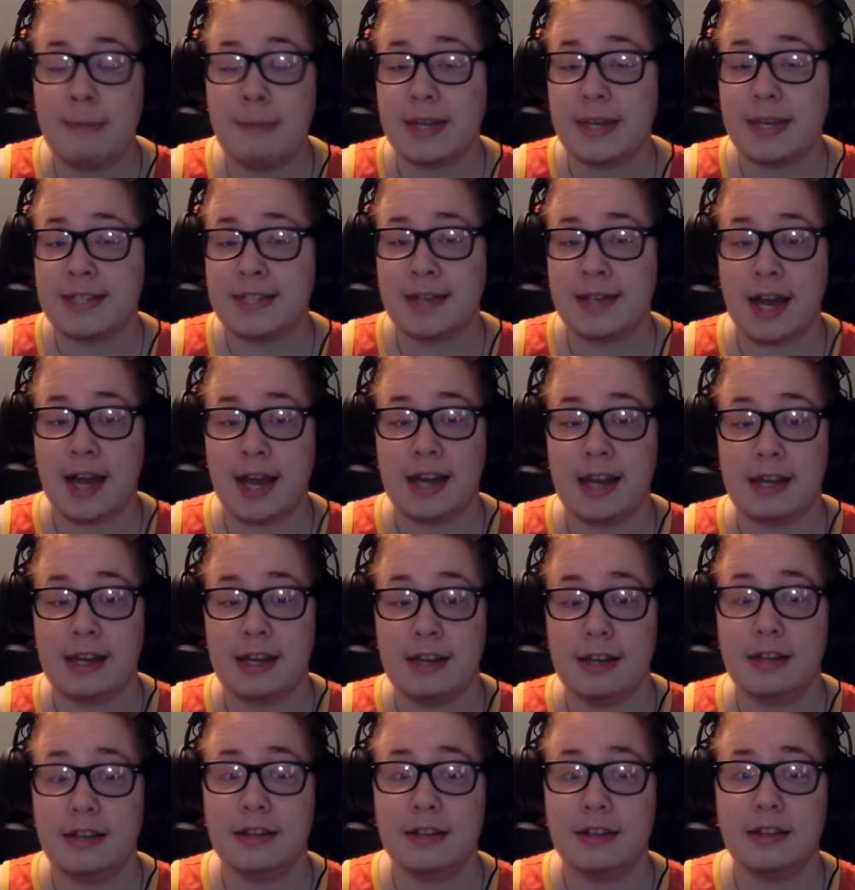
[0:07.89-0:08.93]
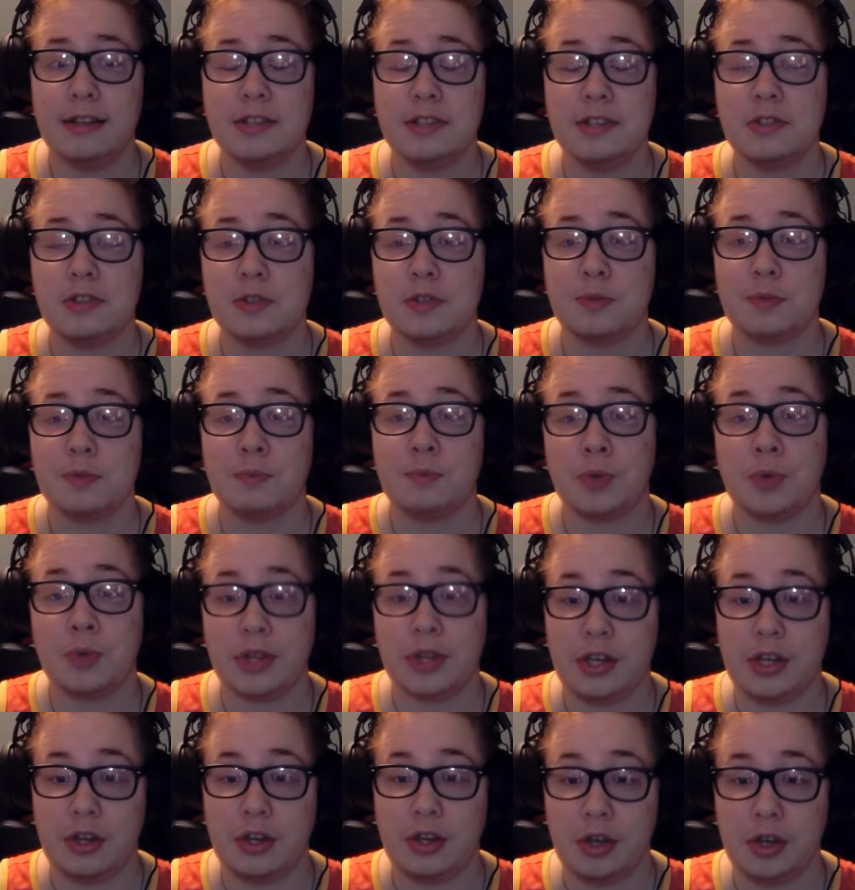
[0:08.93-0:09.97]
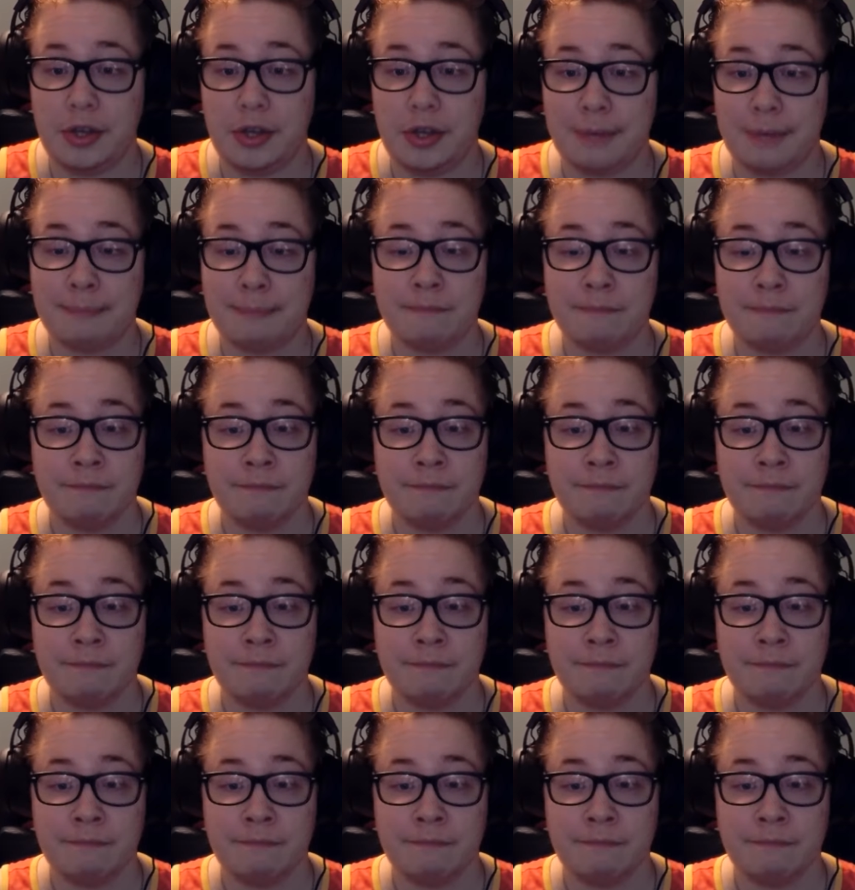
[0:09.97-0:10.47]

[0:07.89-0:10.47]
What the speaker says: excited. This looks really good.